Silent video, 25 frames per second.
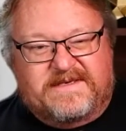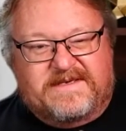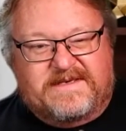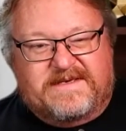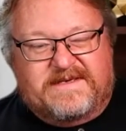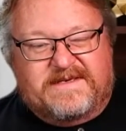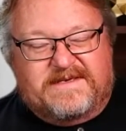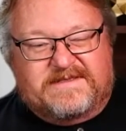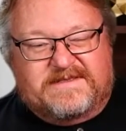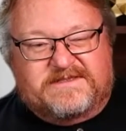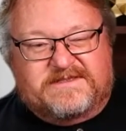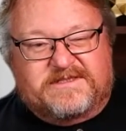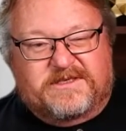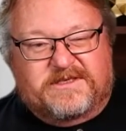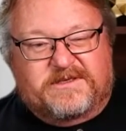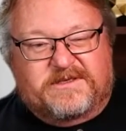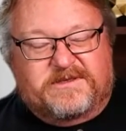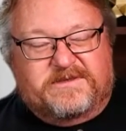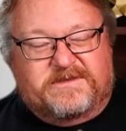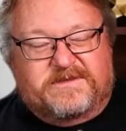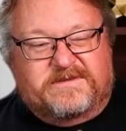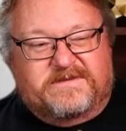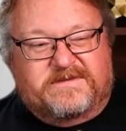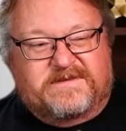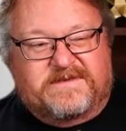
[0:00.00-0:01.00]

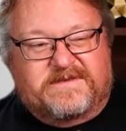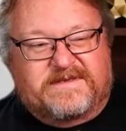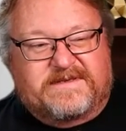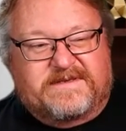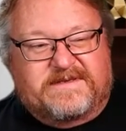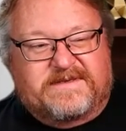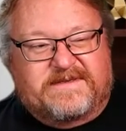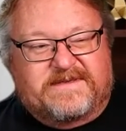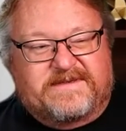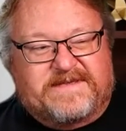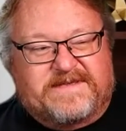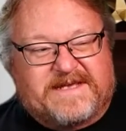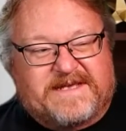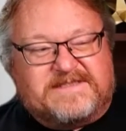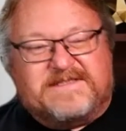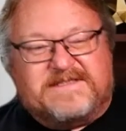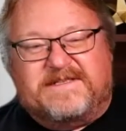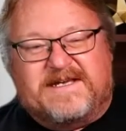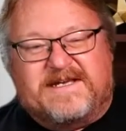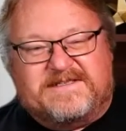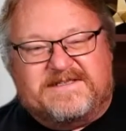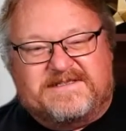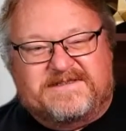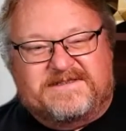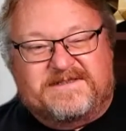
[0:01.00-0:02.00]
So that's a
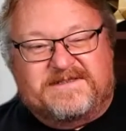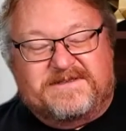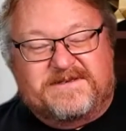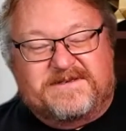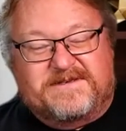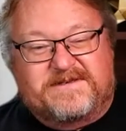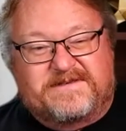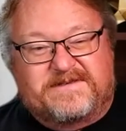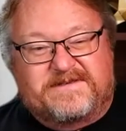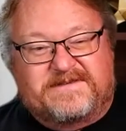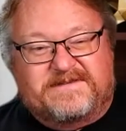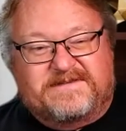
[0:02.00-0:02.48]
lesson learned.